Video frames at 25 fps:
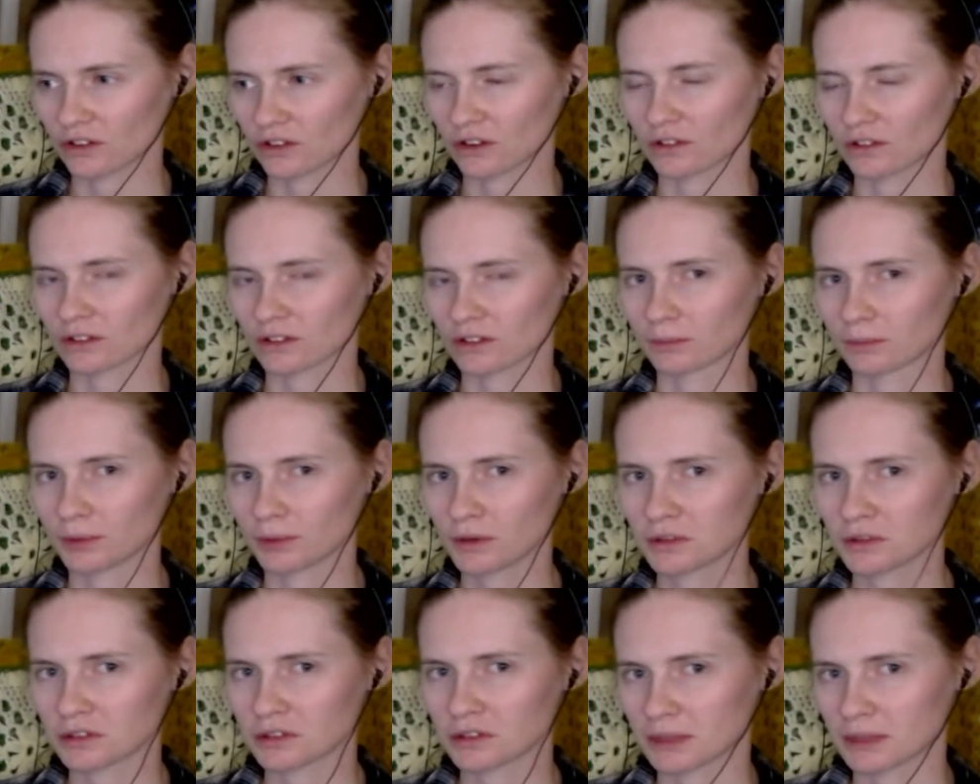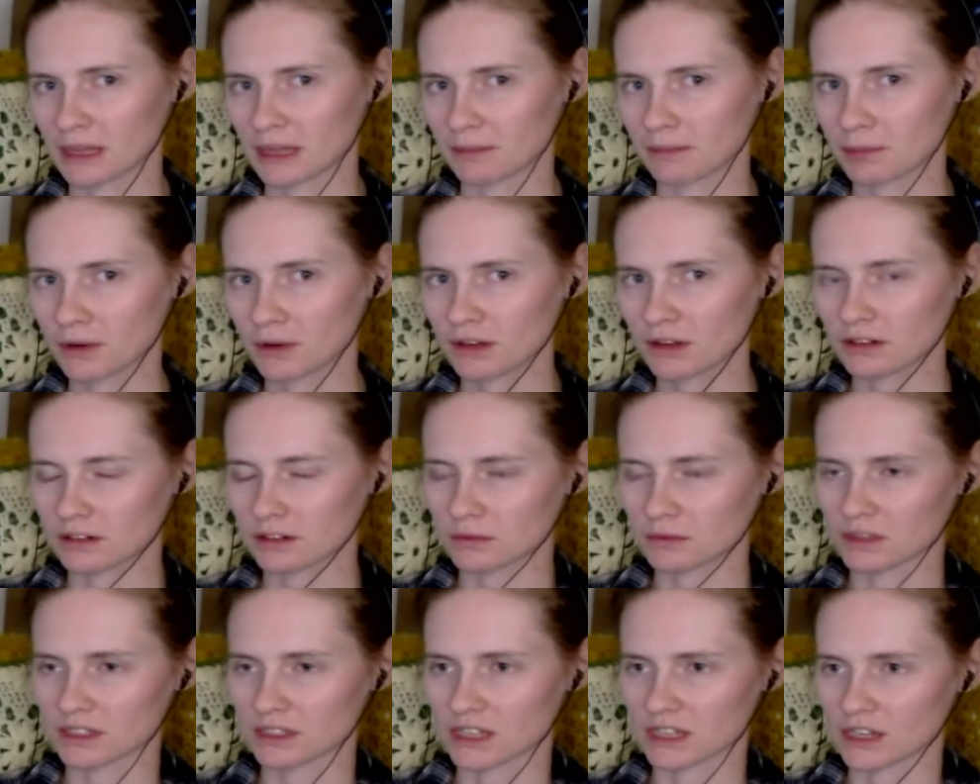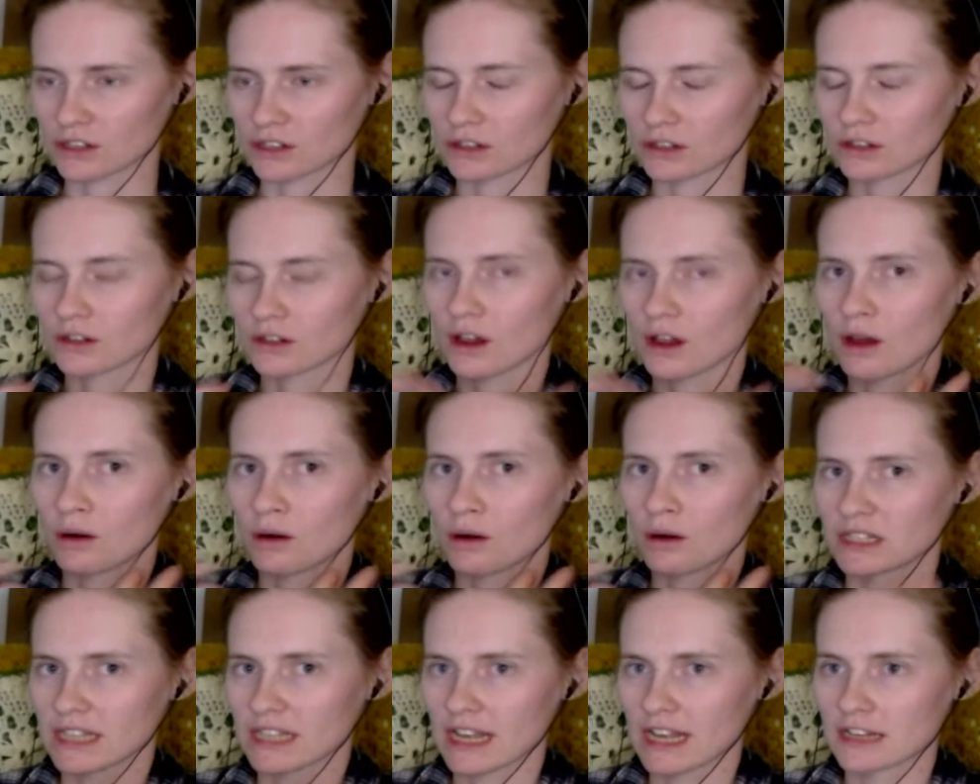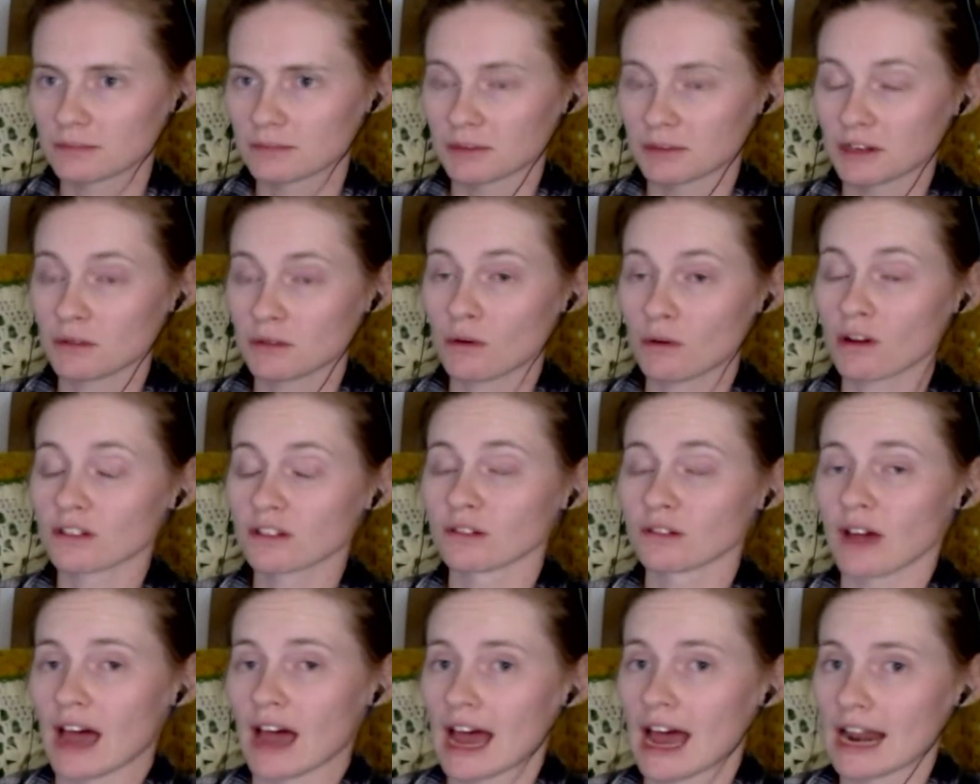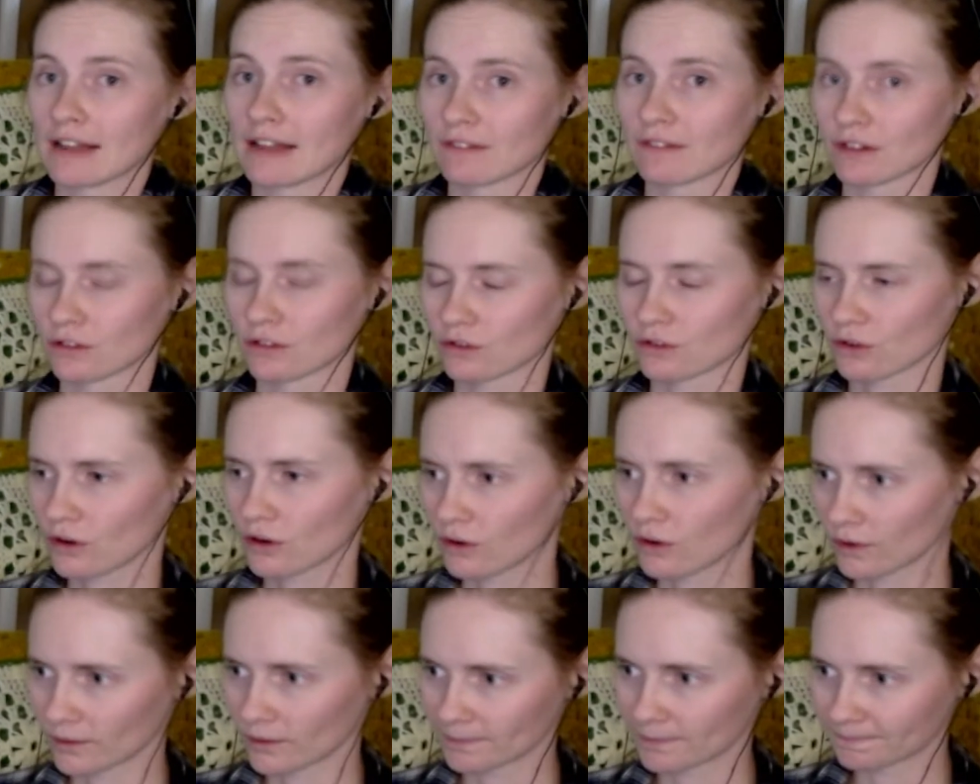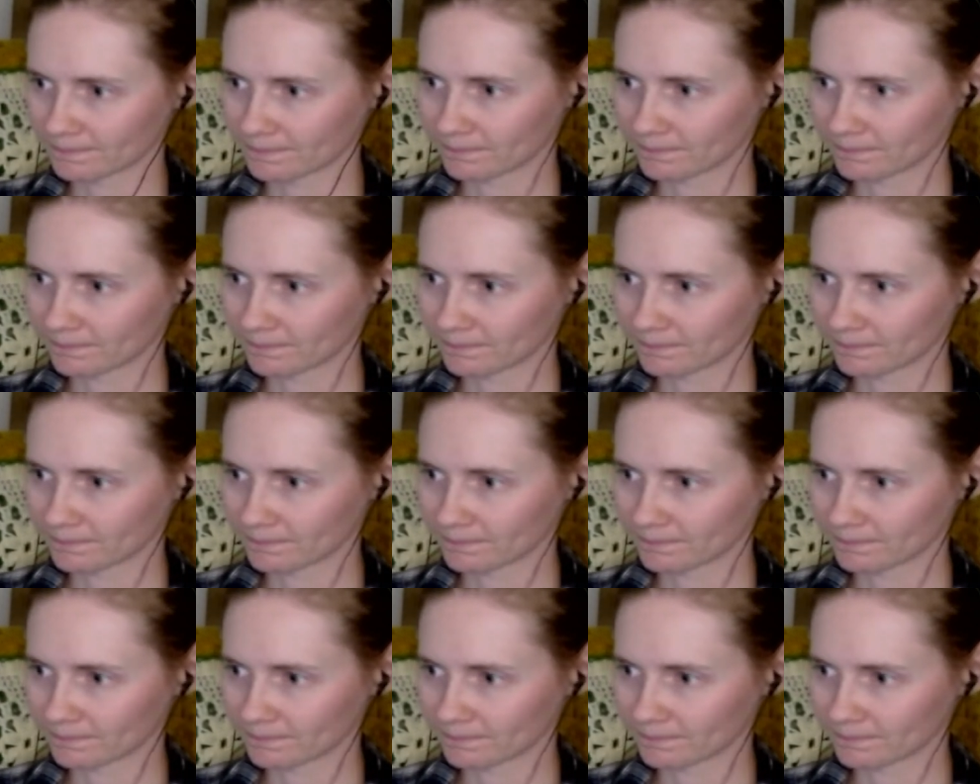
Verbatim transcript: There's the booster, but that booster was like so intense, but you were also out of control.